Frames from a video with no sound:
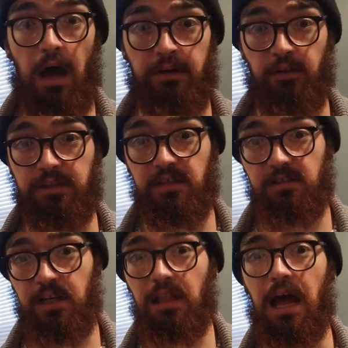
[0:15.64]
I know that
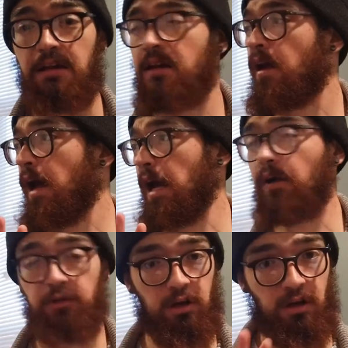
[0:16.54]
sounds like a lot.
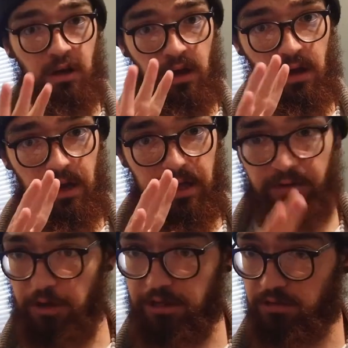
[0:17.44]
However,
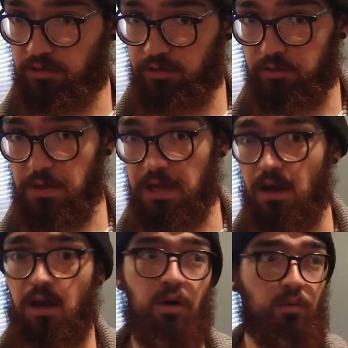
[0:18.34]
every answer is going to
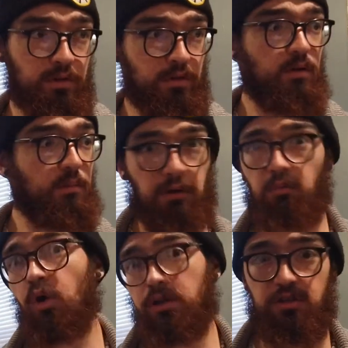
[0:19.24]
be within
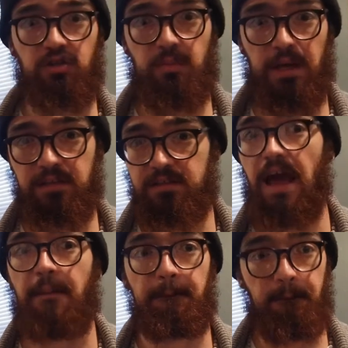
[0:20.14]
about 1 to 2 minutes
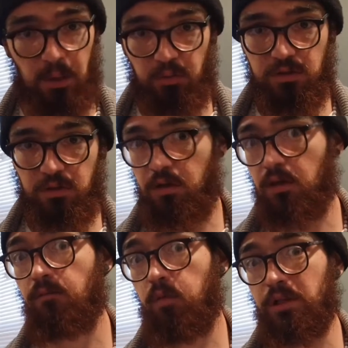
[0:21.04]
at most
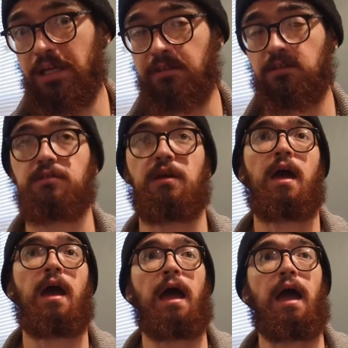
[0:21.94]
for the answers,
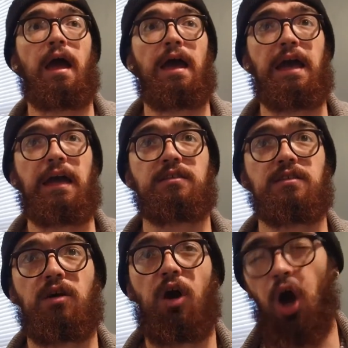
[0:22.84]
and
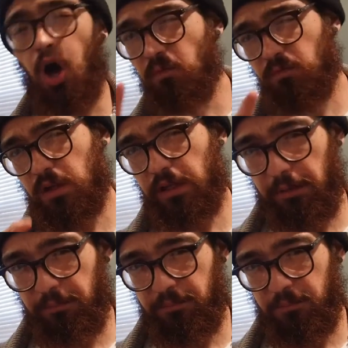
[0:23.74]
hopefully